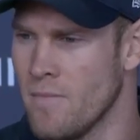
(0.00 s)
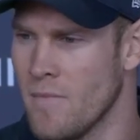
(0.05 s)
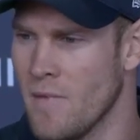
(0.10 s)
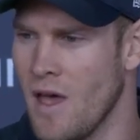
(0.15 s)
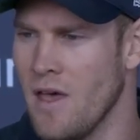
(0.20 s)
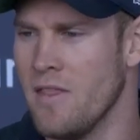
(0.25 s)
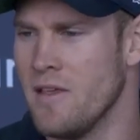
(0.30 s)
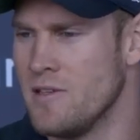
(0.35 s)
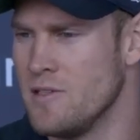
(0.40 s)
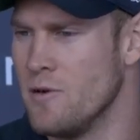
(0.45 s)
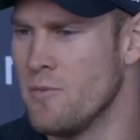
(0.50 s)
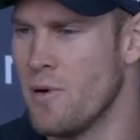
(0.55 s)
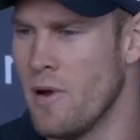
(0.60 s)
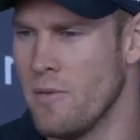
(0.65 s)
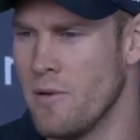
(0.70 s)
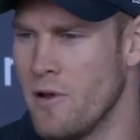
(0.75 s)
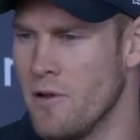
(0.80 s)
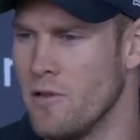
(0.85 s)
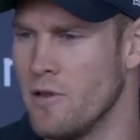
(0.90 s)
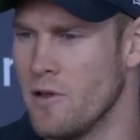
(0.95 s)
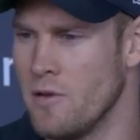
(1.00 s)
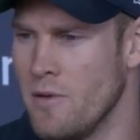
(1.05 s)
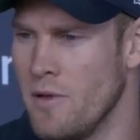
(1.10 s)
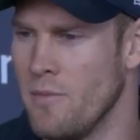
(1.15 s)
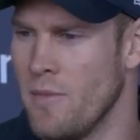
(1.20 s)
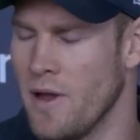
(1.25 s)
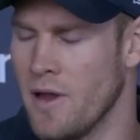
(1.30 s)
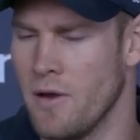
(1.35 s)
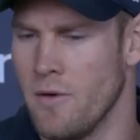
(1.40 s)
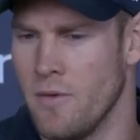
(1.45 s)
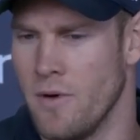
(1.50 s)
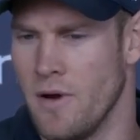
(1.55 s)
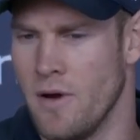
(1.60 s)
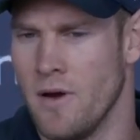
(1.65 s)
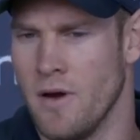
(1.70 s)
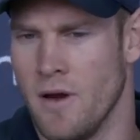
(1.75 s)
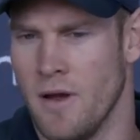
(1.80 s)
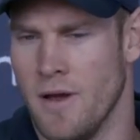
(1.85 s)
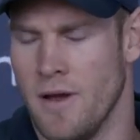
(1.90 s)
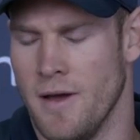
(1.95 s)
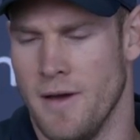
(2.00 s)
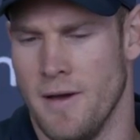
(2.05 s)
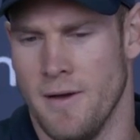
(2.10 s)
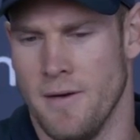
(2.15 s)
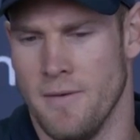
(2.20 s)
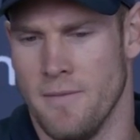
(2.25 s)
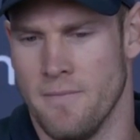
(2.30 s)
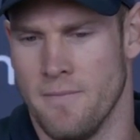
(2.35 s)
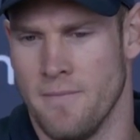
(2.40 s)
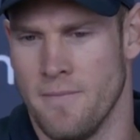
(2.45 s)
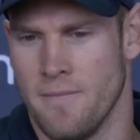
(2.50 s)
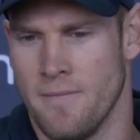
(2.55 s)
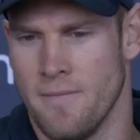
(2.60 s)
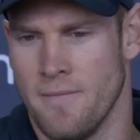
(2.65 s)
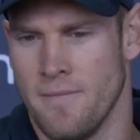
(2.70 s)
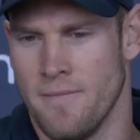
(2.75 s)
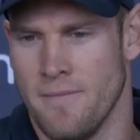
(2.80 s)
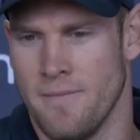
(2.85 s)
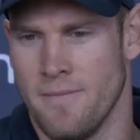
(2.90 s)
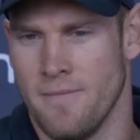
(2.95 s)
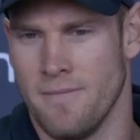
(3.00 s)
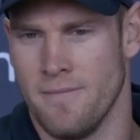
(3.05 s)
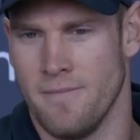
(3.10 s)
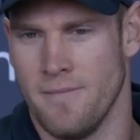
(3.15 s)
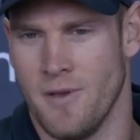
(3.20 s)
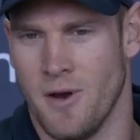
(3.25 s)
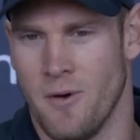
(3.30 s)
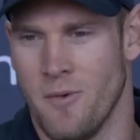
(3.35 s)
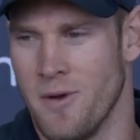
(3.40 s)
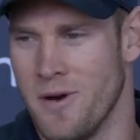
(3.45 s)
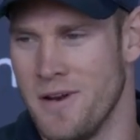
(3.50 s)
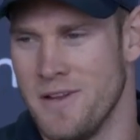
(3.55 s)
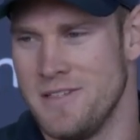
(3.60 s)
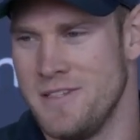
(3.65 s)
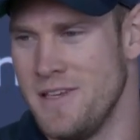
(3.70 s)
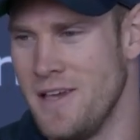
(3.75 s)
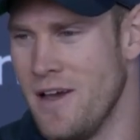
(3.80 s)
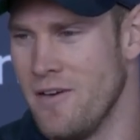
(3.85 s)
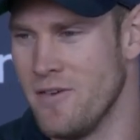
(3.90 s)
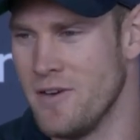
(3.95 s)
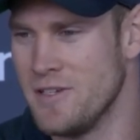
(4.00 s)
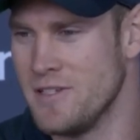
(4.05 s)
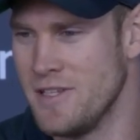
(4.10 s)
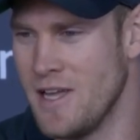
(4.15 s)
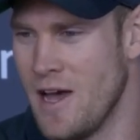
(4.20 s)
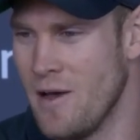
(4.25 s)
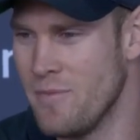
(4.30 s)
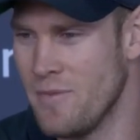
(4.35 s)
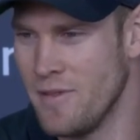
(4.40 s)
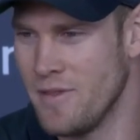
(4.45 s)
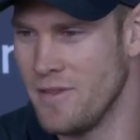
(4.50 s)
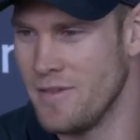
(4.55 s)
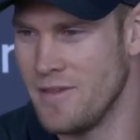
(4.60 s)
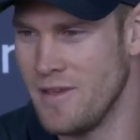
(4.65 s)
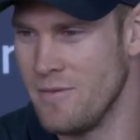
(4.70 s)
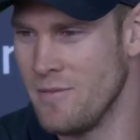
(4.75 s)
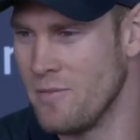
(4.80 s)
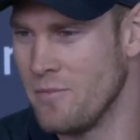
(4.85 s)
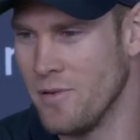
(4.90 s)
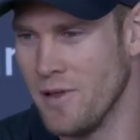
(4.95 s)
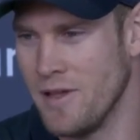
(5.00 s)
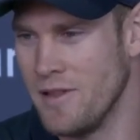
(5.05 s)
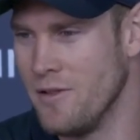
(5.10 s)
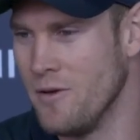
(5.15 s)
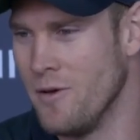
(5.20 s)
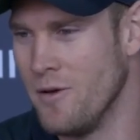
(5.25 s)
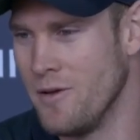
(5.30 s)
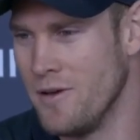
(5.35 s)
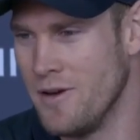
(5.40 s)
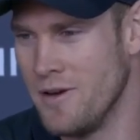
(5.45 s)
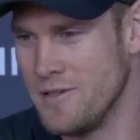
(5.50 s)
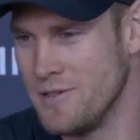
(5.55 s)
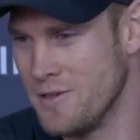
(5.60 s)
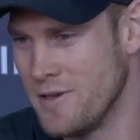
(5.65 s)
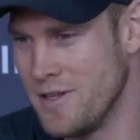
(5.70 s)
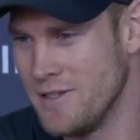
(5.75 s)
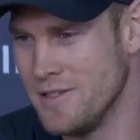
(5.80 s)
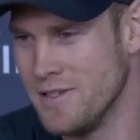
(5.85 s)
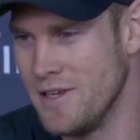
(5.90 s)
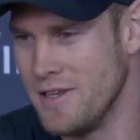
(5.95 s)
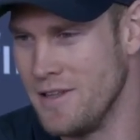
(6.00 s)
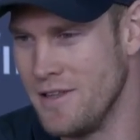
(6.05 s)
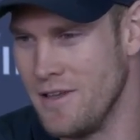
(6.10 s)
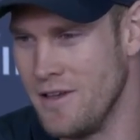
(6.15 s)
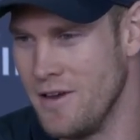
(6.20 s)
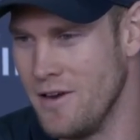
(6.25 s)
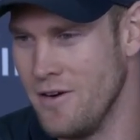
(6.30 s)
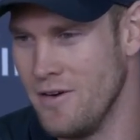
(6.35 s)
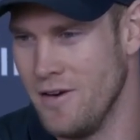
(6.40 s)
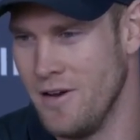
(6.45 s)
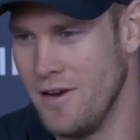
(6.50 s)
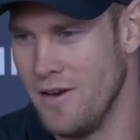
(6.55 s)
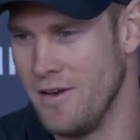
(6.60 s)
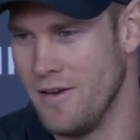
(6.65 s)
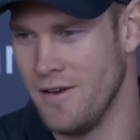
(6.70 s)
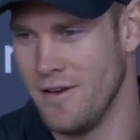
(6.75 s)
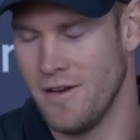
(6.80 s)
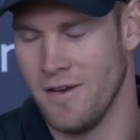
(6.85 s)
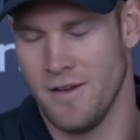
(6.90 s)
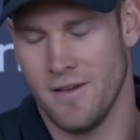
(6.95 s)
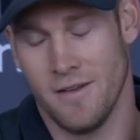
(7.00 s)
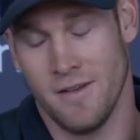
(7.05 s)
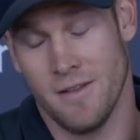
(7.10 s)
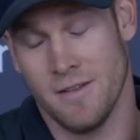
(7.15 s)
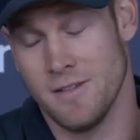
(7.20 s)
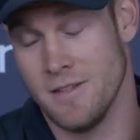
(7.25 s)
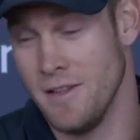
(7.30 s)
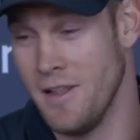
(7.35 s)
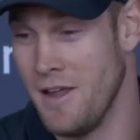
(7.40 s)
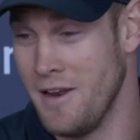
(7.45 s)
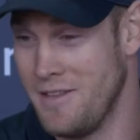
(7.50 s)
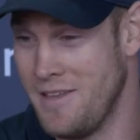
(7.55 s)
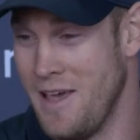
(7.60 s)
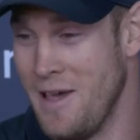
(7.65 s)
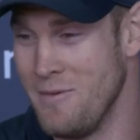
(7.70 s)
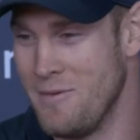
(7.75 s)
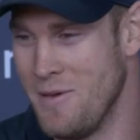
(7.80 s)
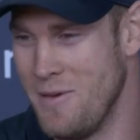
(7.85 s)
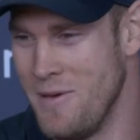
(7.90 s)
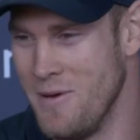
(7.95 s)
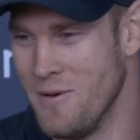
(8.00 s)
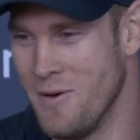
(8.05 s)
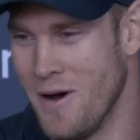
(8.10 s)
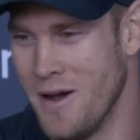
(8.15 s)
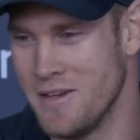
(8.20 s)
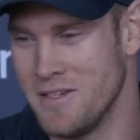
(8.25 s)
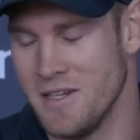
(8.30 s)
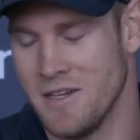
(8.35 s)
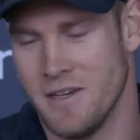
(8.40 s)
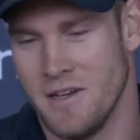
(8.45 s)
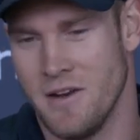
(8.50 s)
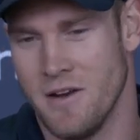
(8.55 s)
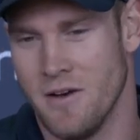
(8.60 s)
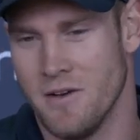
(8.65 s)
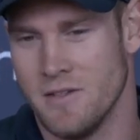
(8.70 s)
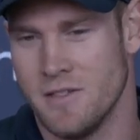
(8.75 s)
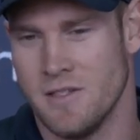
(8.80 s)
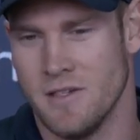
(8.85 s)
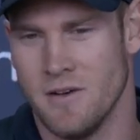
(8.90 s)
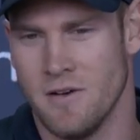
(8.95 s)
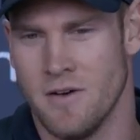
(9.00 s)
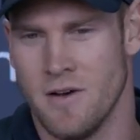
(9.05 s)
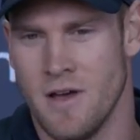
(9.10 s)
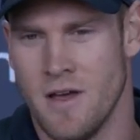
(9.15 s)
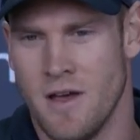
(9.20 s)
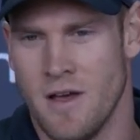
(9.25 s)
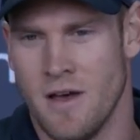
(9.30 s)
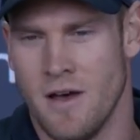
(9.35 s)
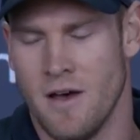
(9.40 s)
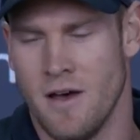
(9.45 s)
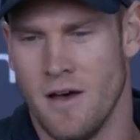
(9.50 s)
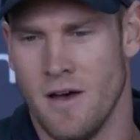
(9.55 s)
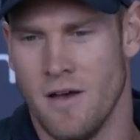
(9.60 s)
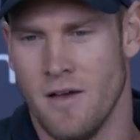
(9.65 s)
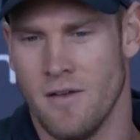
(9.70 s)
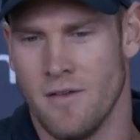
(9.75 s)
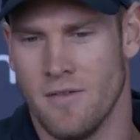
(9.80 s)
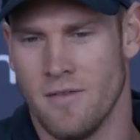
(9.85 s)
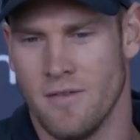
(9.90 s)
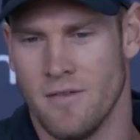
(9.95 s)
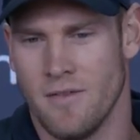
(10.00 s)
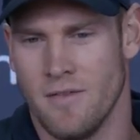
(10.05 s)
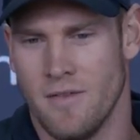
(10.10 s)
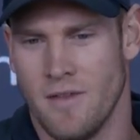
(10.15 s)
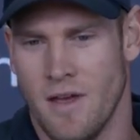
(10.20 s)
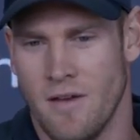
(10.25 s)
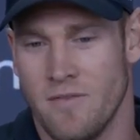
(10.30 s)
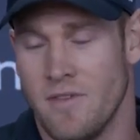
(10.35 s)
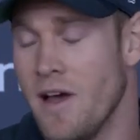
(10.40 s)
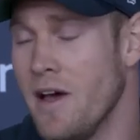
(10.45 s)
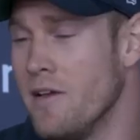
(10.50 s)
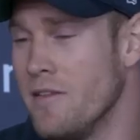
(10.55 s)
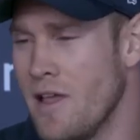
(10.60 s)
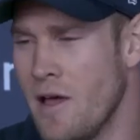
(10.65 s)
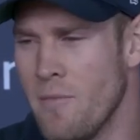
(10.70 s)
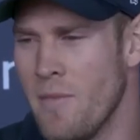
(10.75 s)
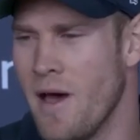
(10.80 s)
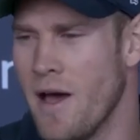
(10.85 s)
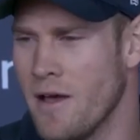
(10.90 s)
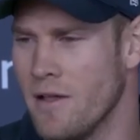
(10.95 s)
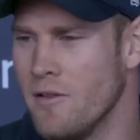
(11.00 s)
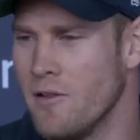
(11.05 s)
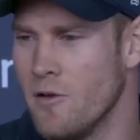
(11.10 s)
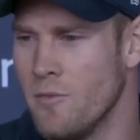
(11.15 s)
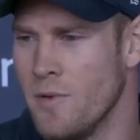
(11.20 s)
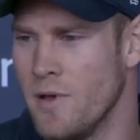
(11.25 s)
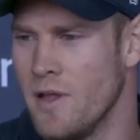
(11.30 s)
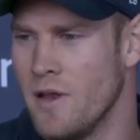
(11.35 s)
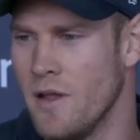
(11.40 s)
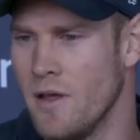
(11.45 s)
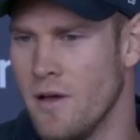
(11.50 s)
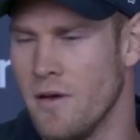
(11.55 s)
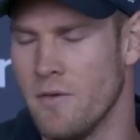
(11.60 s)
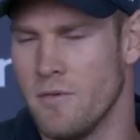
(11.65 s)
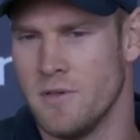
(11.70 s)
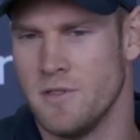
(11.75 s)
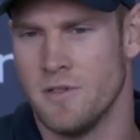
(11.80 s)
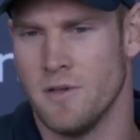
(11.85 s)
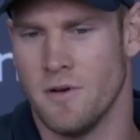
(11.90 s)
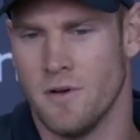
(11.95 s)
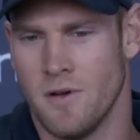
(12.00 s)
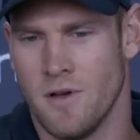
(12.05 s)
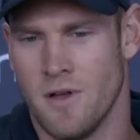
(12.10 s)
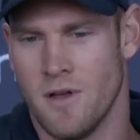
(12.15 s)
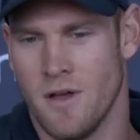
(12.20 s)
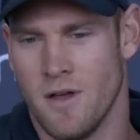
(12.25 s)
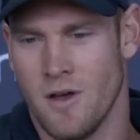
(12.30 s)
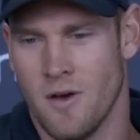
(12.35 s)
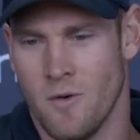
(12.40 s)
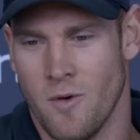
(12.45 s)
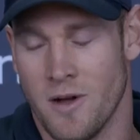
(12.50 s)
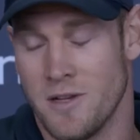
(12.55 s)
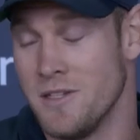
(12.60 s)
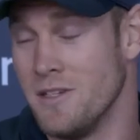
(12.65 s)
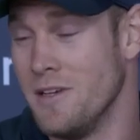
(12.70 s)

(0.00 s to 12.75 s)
I think so, probably early in my career. Um, you know, I wanted to see every snap that the team had played the whole year. So it gets late in the year, and it's a lot of tape to be watching, you know. So uh, I've dialed that back a little bit. Uh, we still watch